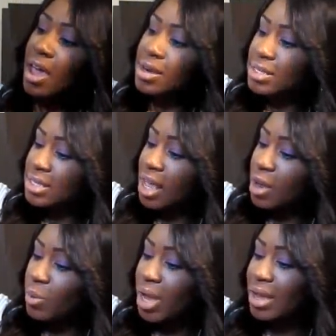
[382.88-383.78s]
And it's
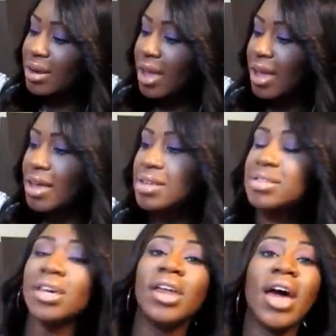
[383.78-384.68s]
lightweight,
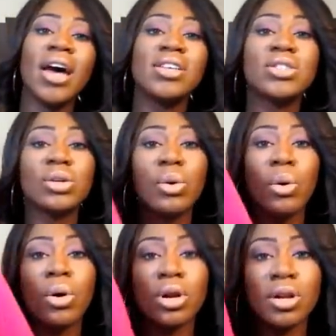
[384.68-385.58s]
and it has
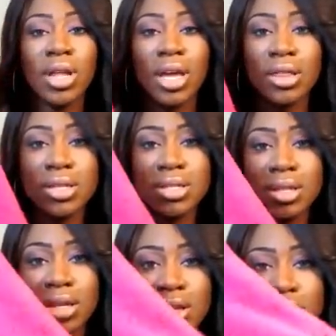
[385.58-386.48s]
quarter length
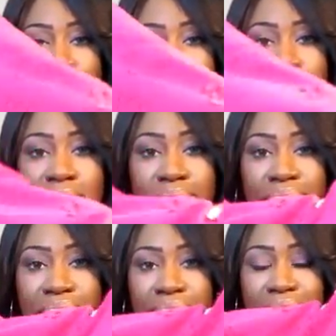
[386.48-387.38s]
sleeves.
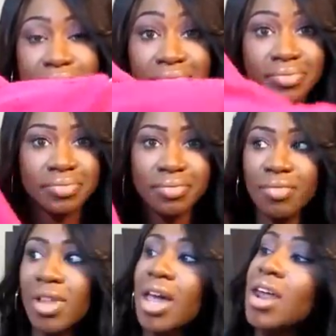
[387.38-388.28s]

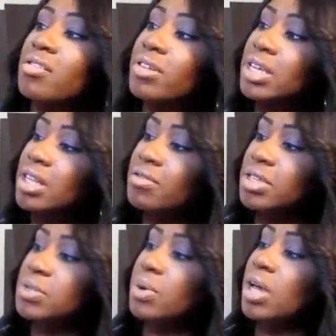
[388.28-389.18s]
And I really love
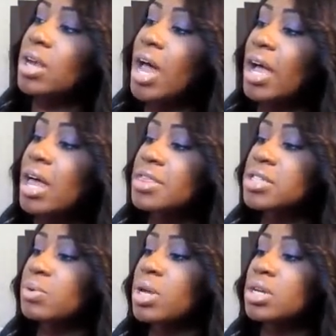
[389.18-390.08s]
this one. I got
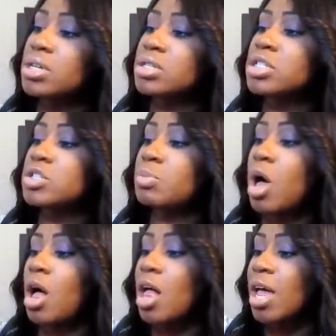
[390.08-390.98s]
this one in a
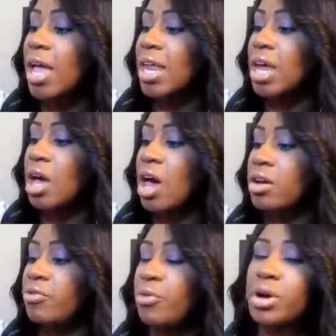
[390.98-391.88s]
small, and I got
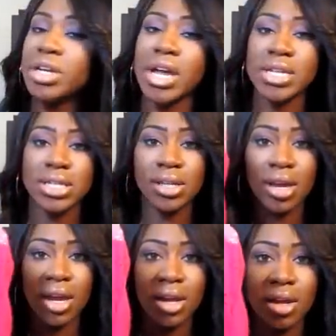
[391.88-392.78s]
it for
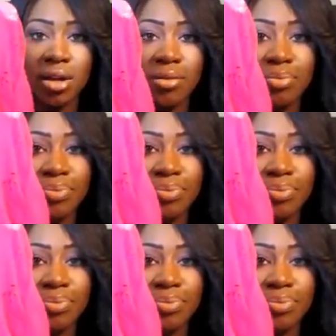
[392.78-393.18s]
$19.80.